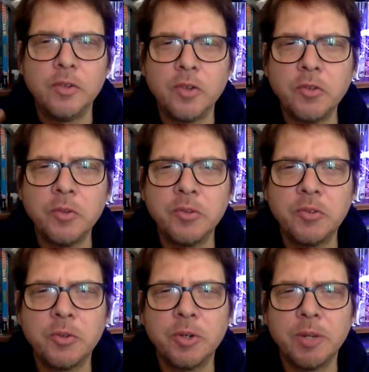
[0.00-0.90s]
There's also a
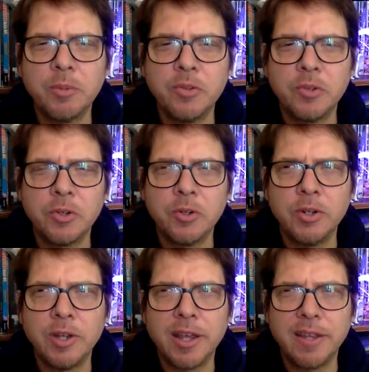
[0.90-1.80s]
story I once
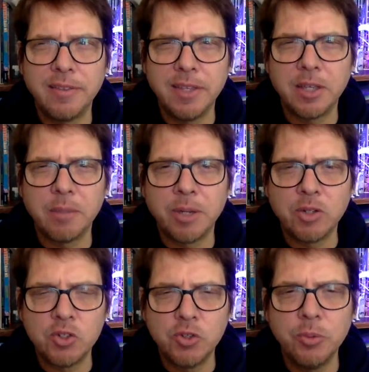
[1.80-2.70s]
heard, I think,
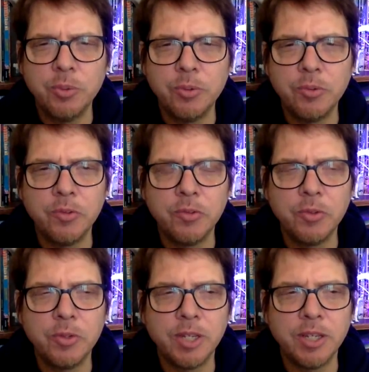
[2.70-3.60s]
about Shunryu
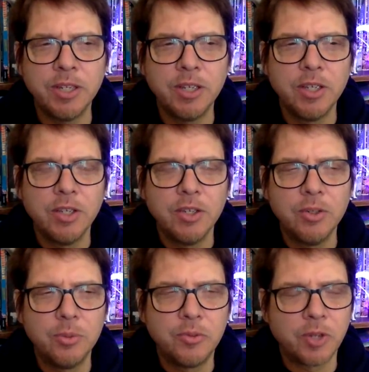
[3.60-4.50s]
Suzuki,
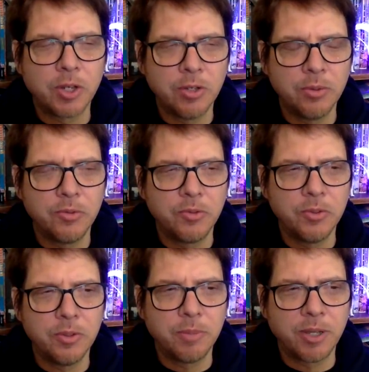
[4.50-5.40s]
who was talking to a
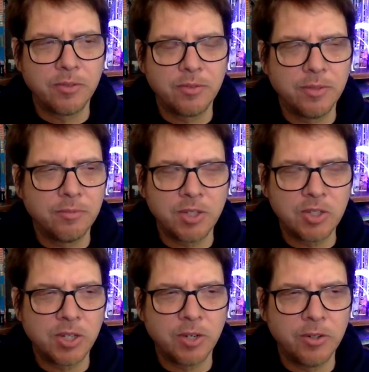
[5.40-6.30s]
student about
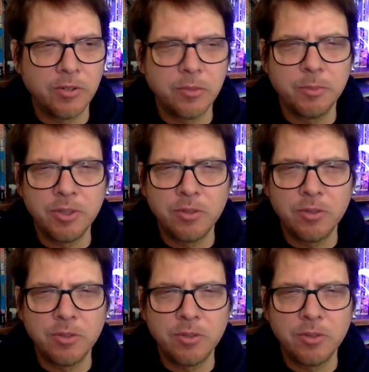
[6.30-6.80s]
vegetarianism.